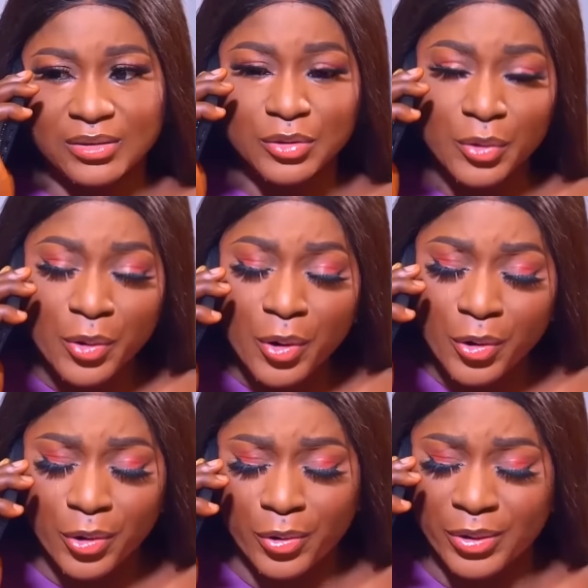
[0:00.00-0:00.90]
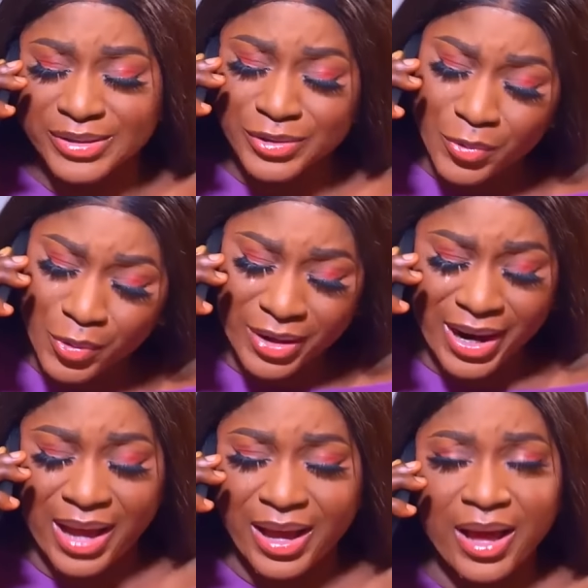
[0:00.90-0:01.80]
No, it's not
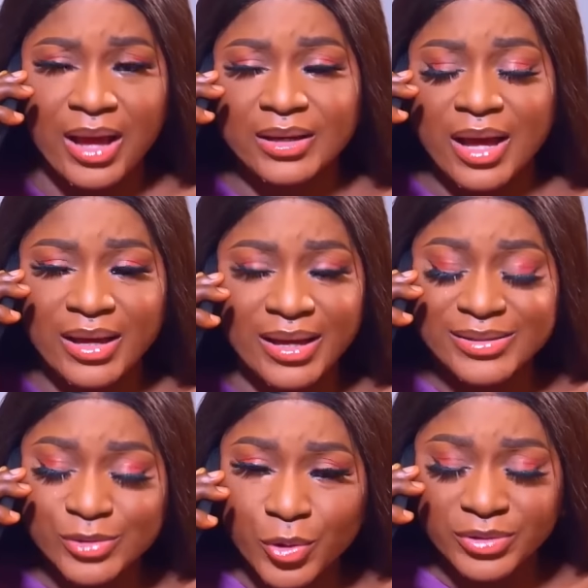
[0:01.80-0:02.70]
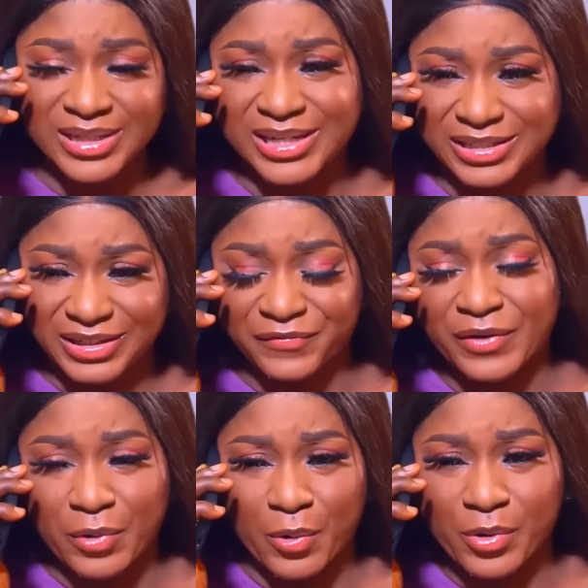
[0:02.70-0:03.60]
what... It's totally
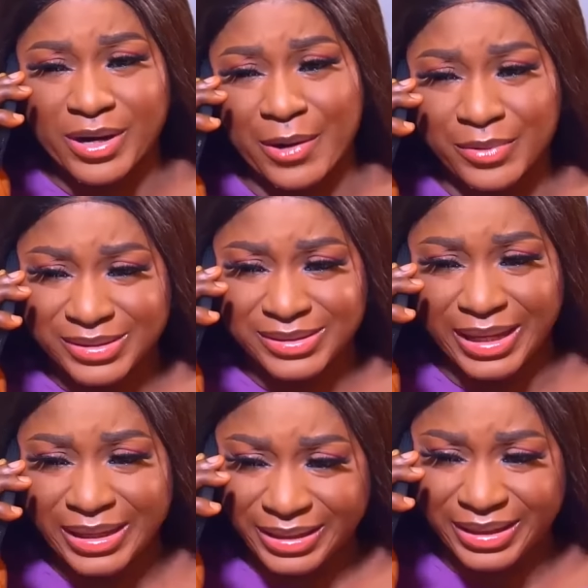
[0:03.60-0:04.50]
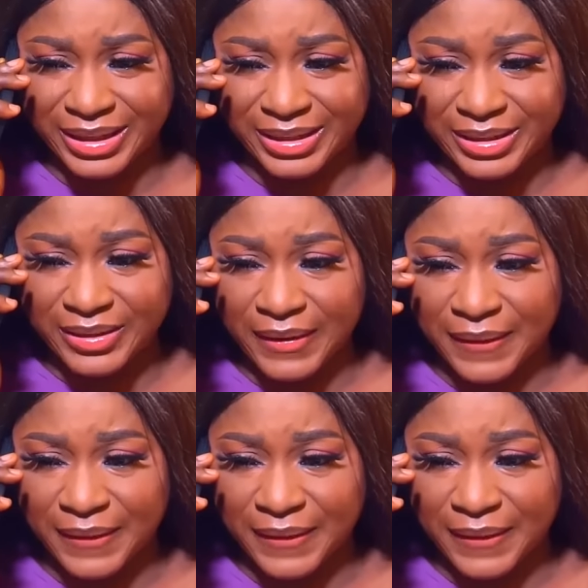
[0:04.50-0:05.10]
different from what I was thinking.